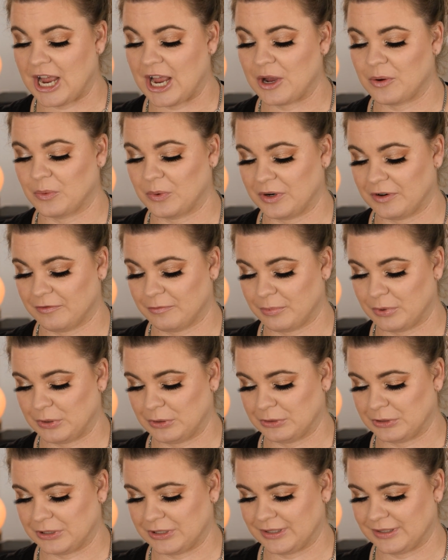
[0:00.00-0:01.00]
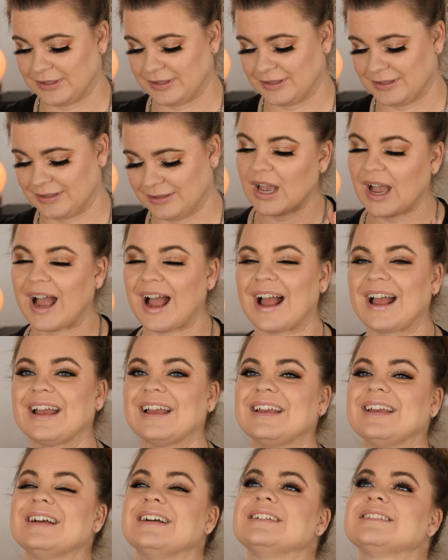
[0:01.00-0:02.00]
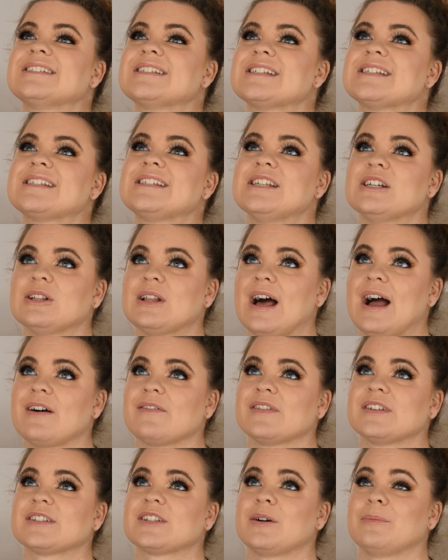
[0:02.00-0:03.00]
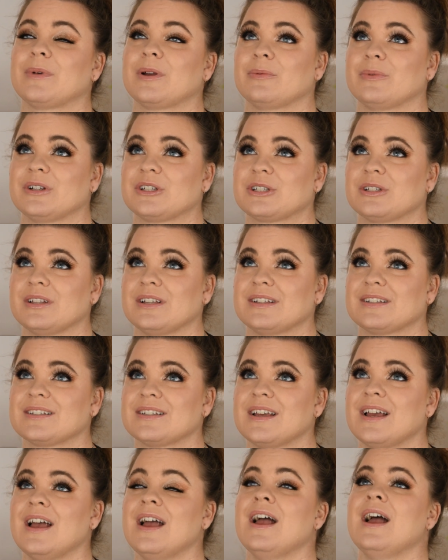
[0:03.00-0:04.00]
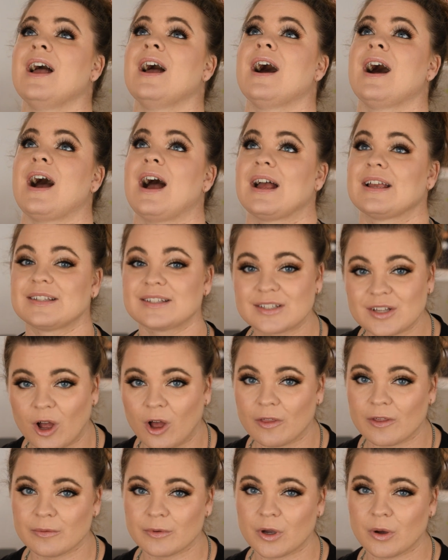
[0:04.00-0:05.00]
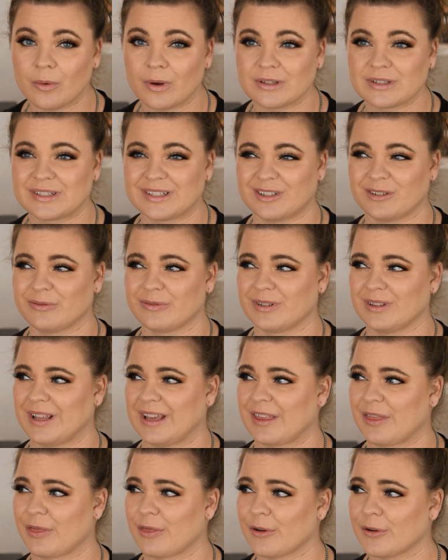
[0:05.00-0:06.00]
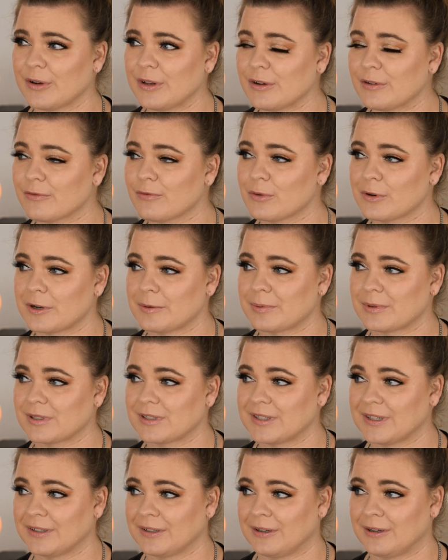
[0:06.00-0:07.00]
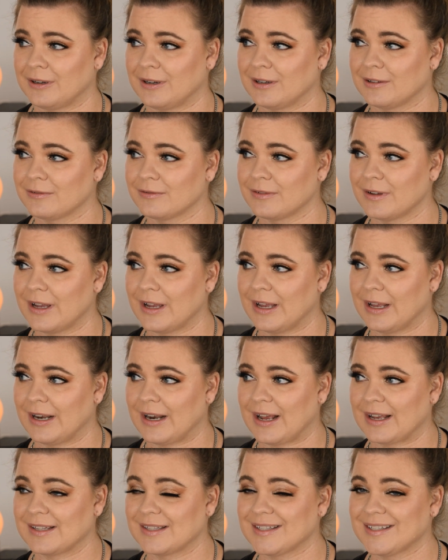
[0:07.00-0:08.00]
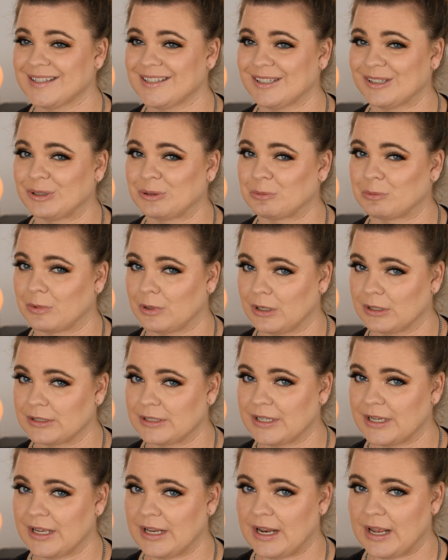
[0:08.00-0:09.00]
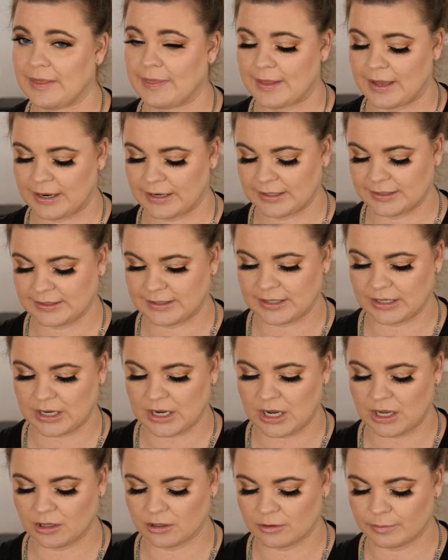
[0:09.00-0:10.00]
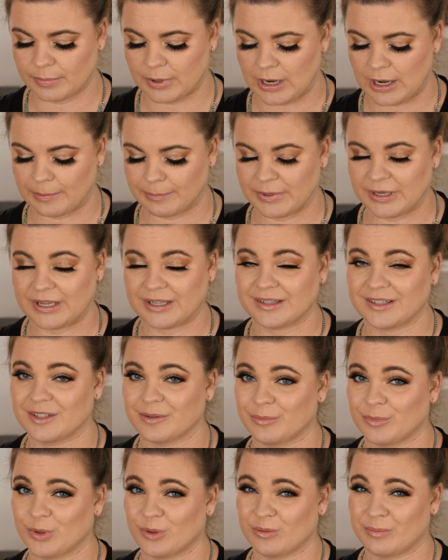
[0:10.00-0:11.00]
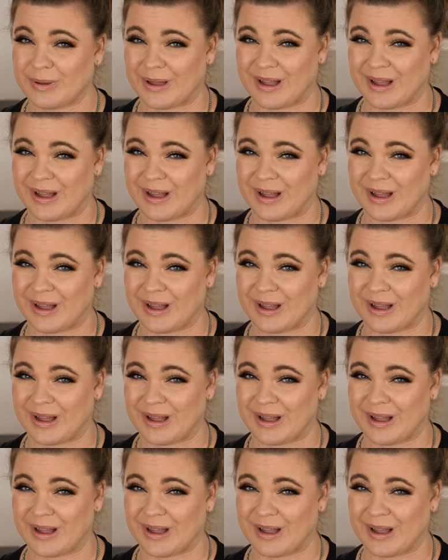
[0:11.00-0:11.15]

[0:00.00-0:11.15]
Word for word: I would have purchased. I still have this on my wish list. I saw them go on sale for like thirty or forty percent off, and I still want it, and that is the ColourPop It's a Mood